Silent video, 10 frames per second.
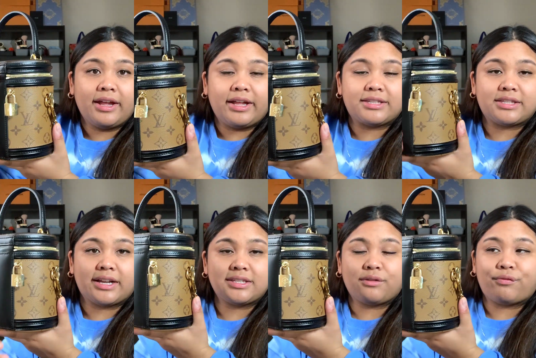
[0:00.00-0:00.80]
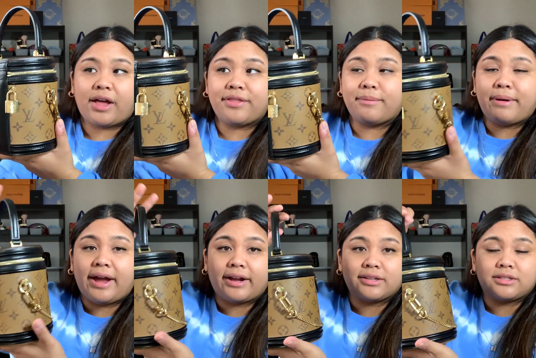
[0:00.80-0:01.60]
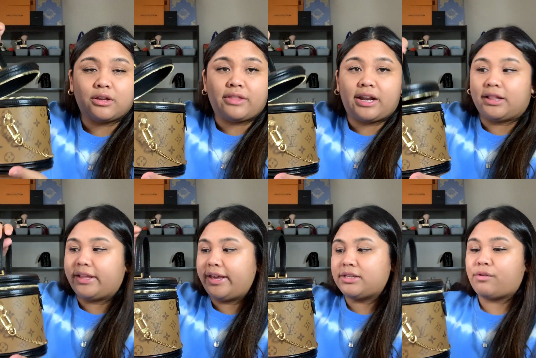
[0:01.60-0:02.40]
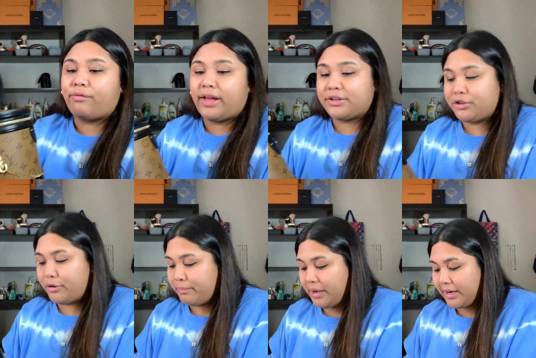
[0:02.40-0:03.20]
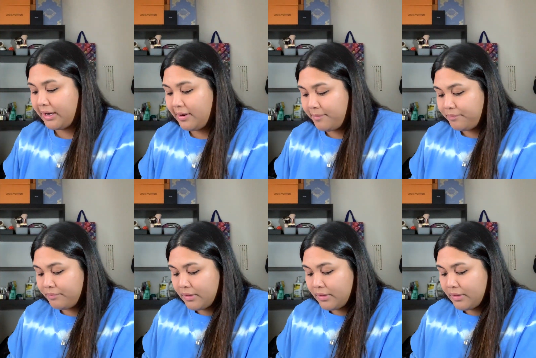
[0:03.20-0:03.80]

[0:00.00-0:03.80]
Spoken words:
It's nice and flat in the back so that it lays flat to your body,